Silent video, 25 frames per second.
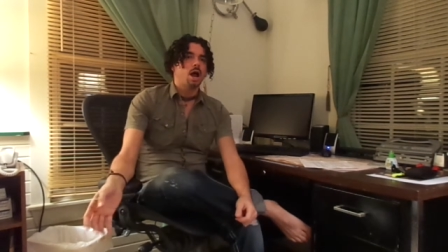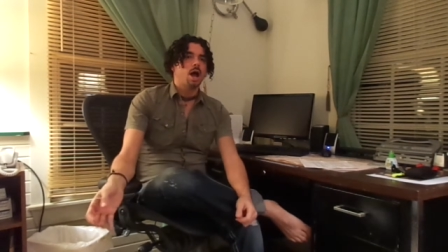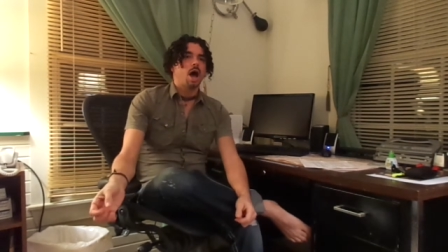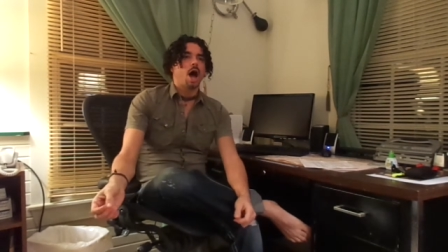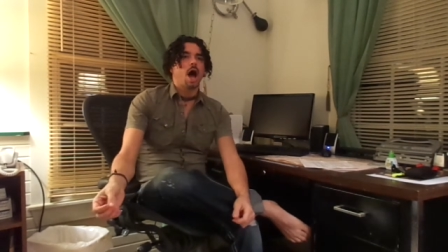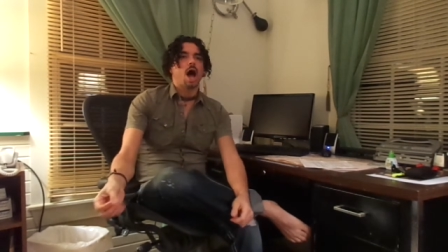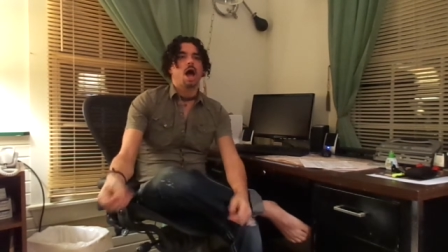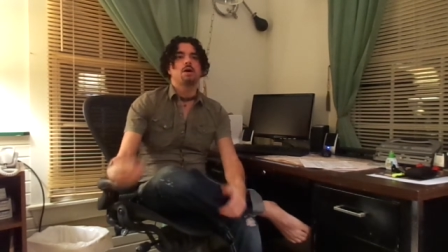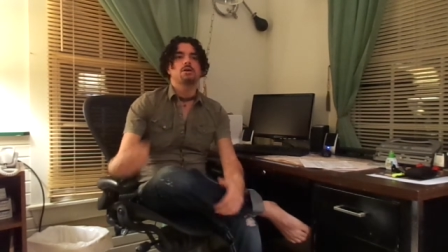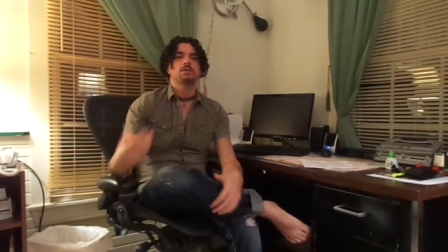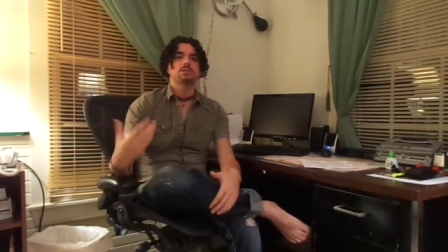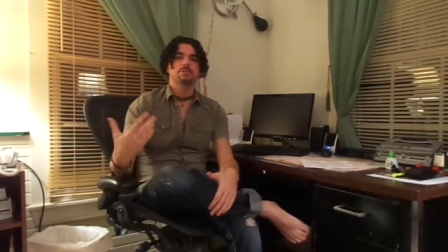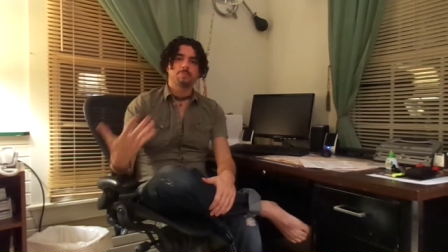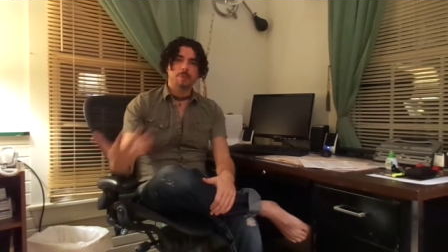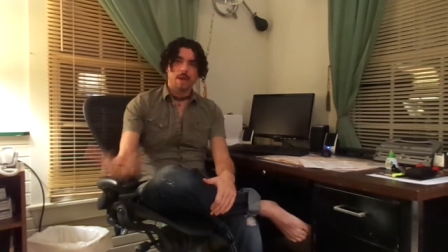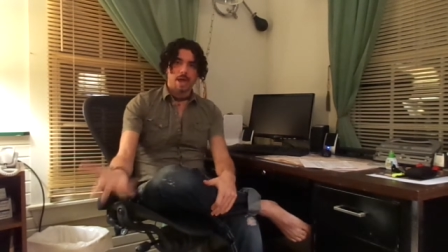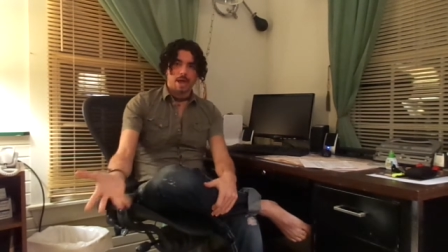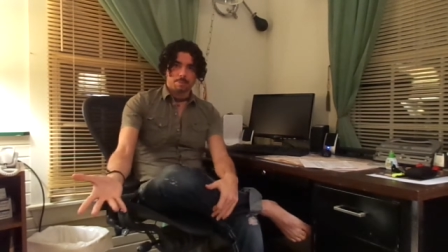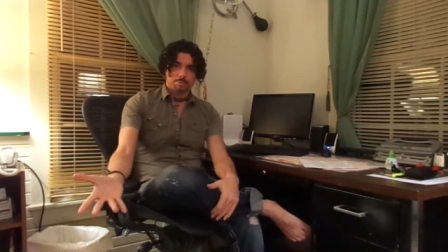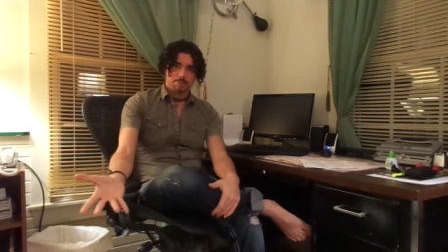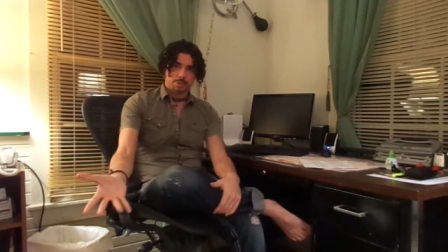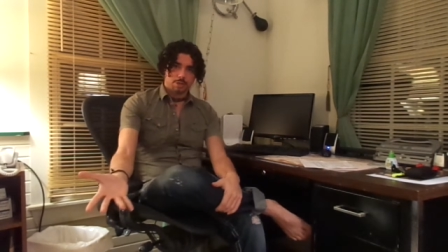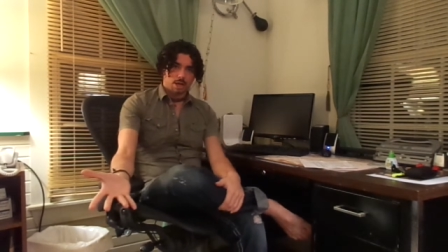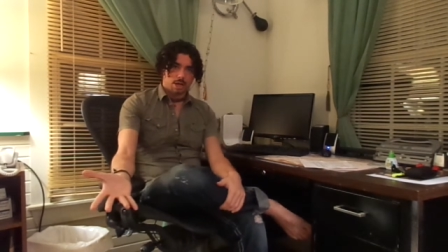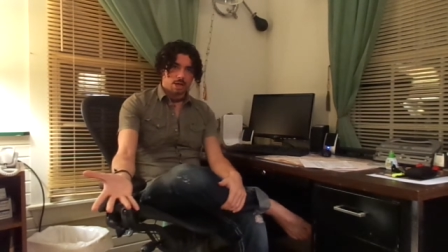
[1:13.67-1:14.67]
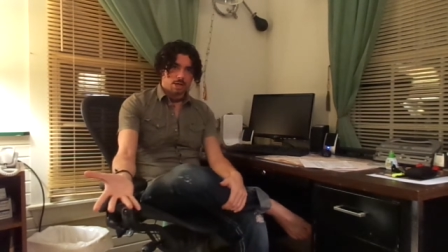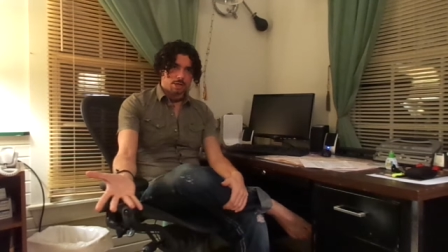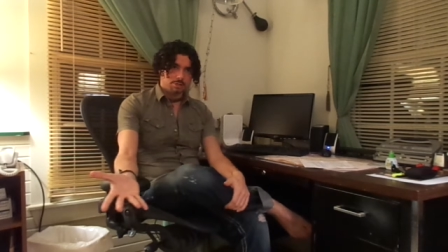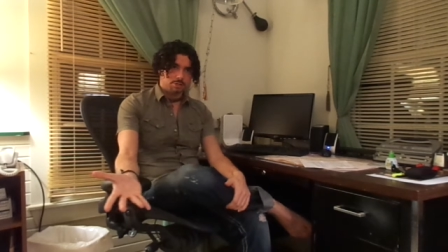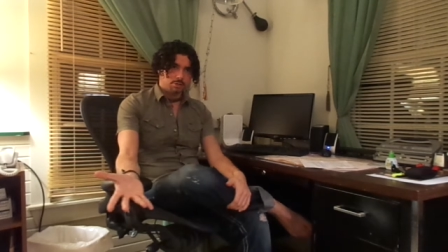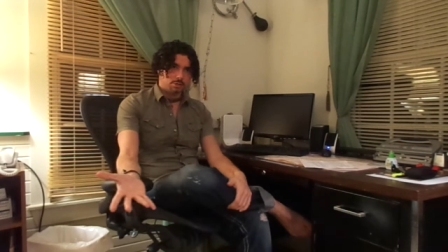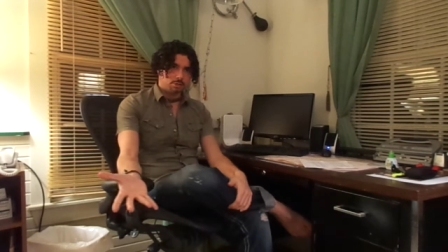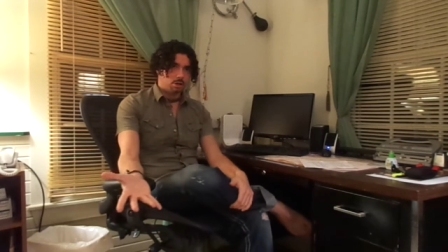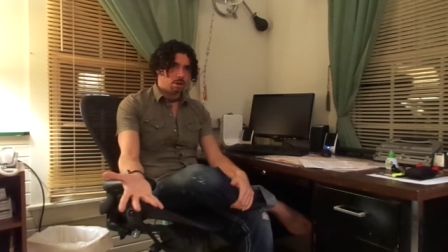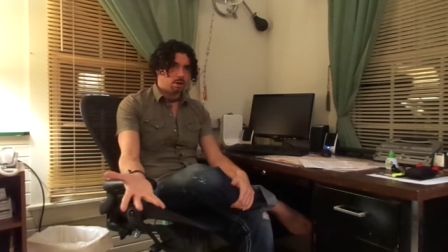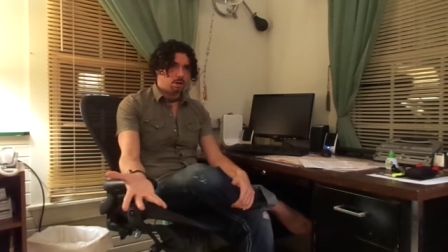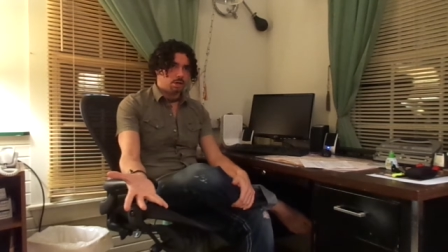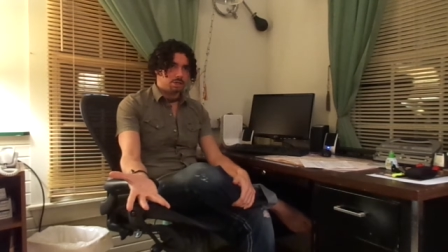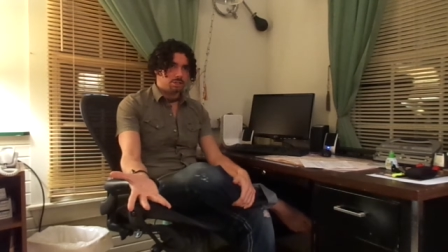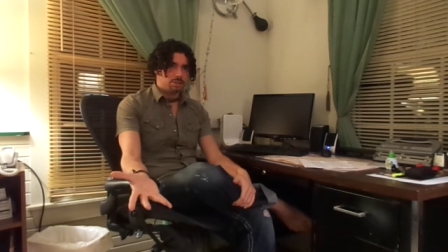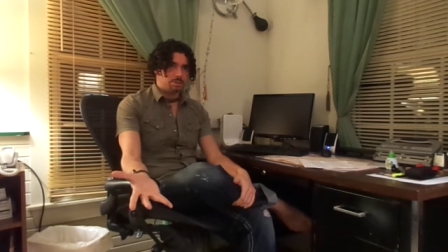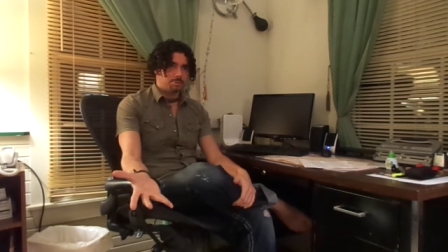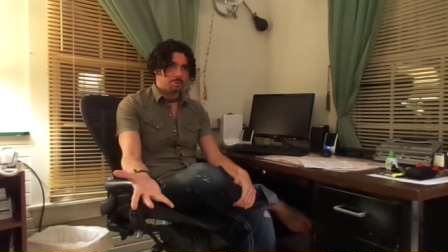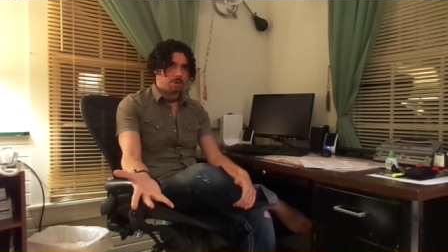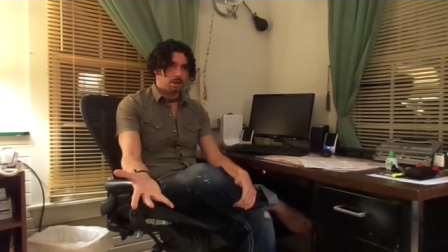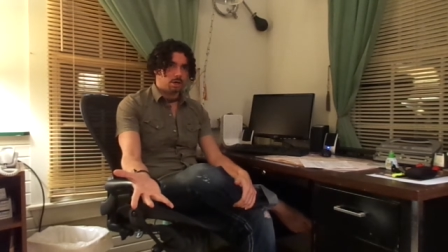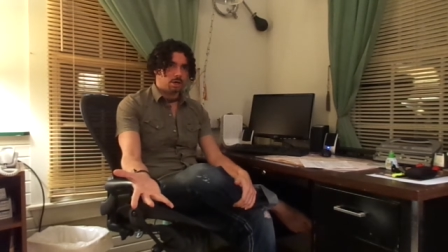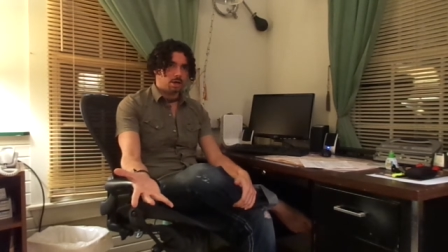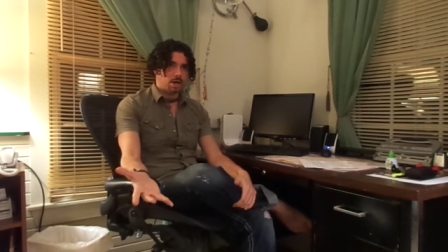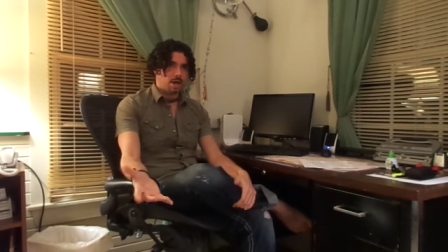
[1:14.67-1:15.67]
I was baptized in the Holy
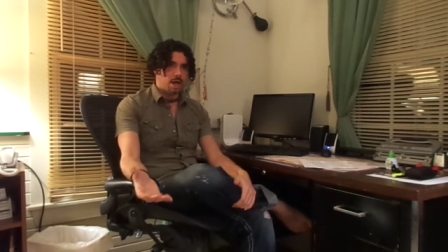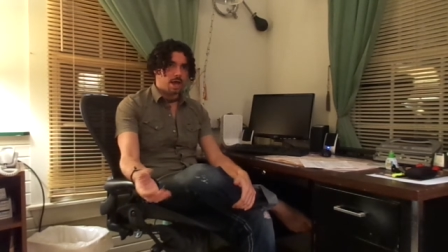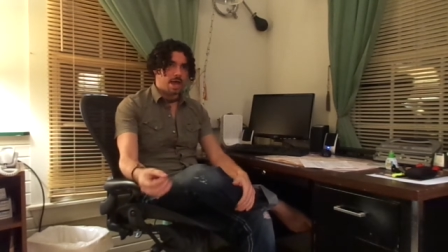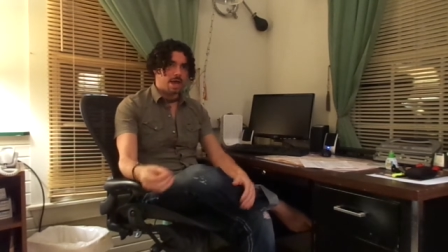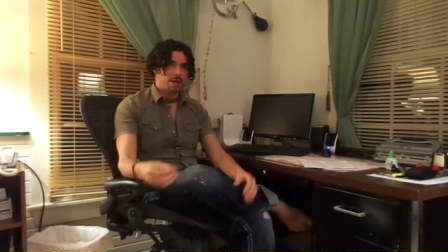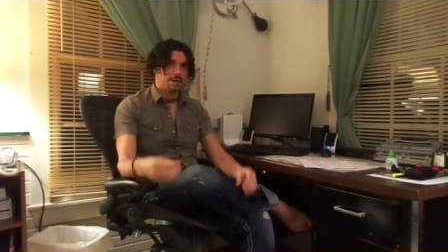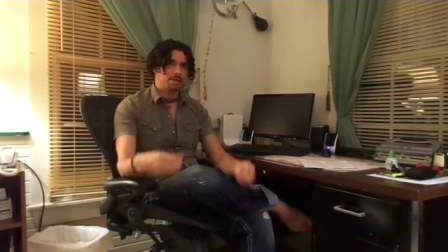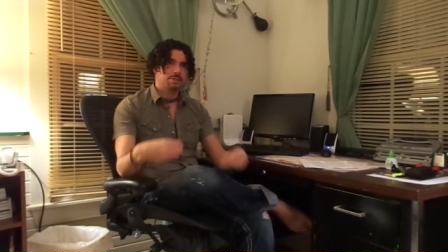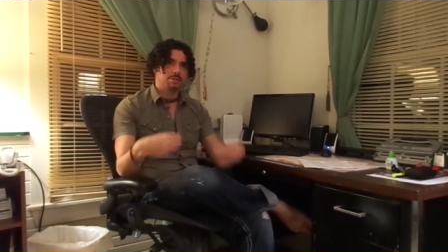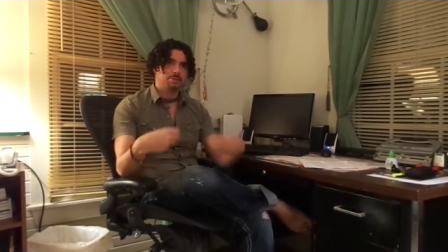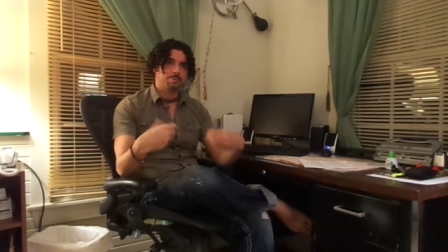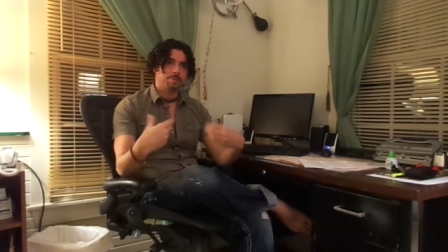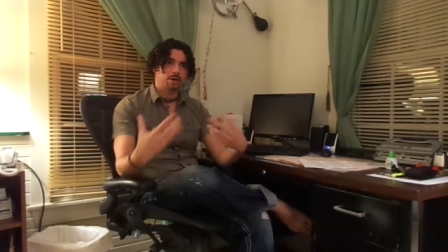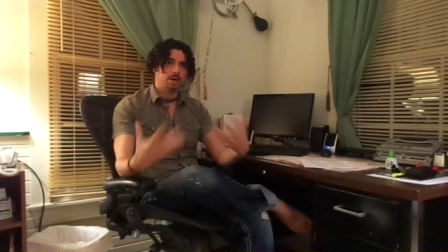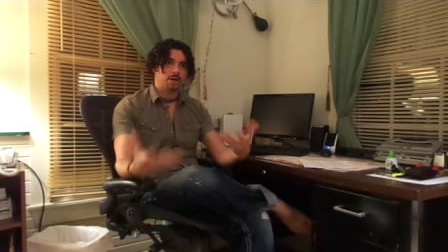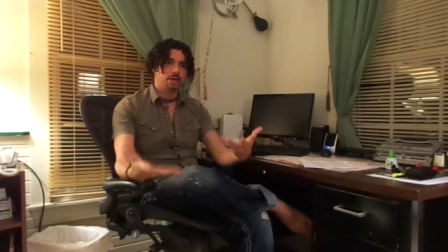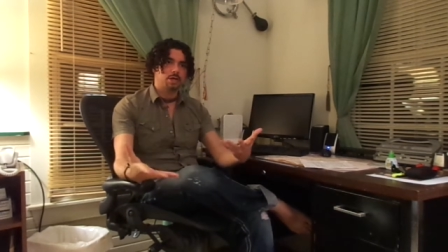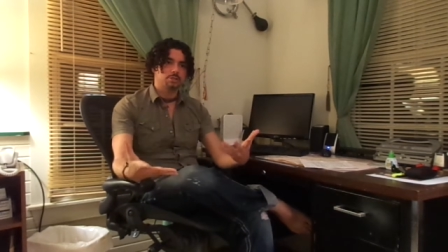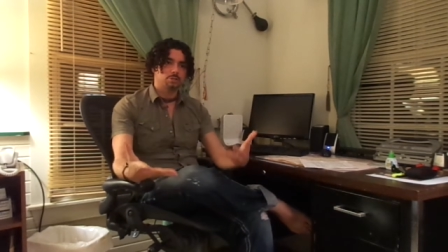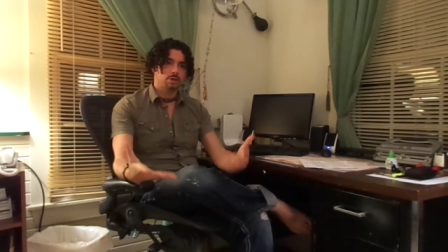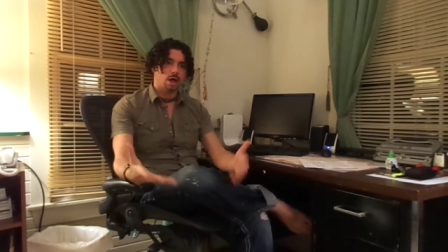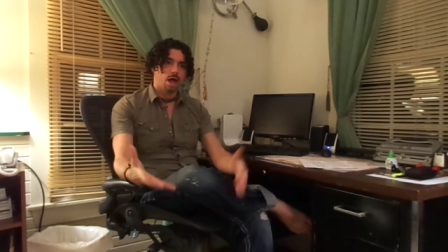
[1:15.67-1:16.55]
Spirit. I had experience.